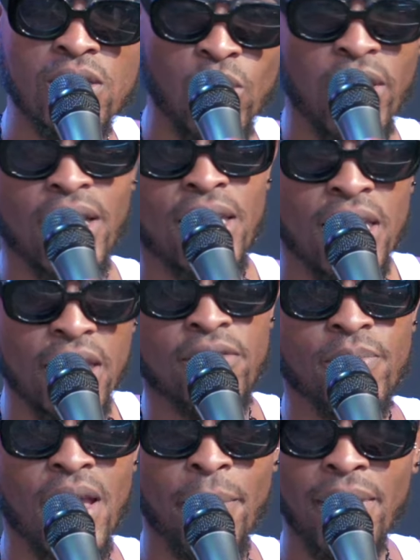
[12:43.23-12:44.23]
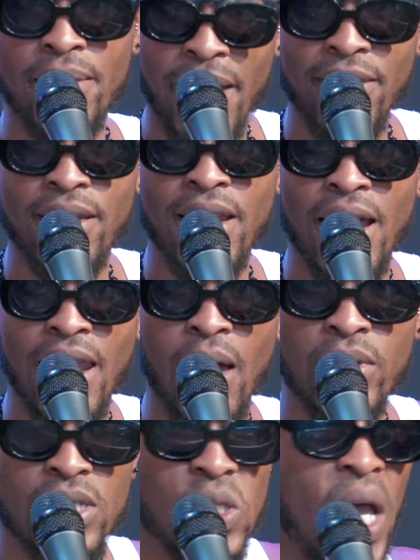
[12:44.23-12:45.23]
so that he gives me a monthly
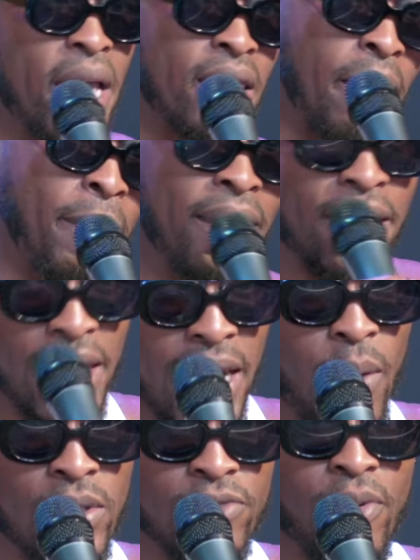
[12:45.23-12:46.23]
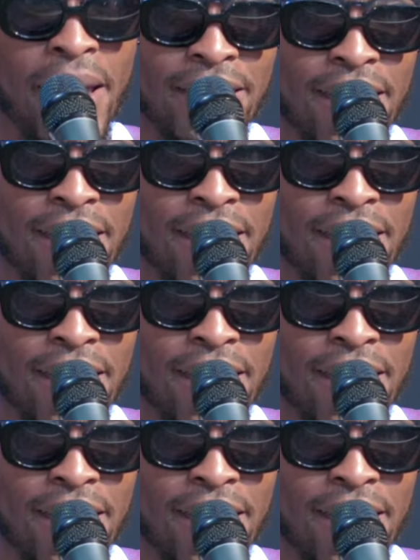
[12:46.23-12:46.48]
allowance. So I had the monthly allowance from my